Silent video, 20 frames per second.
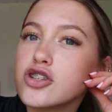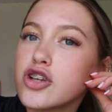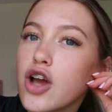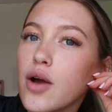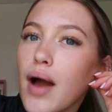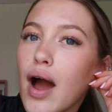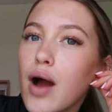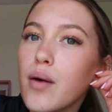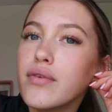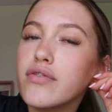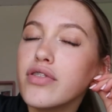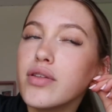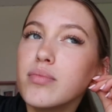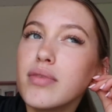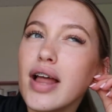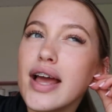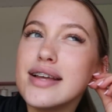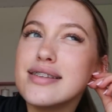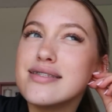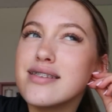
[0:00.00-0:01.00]
to go out with them
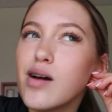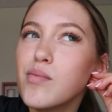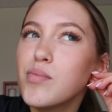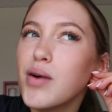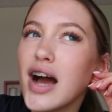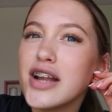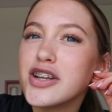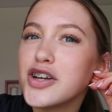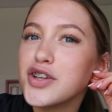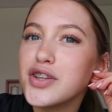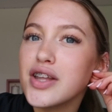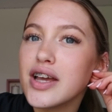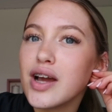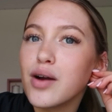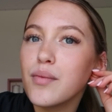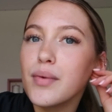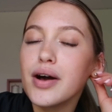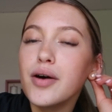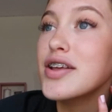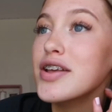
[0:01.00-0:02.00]
later, but I don't think I will.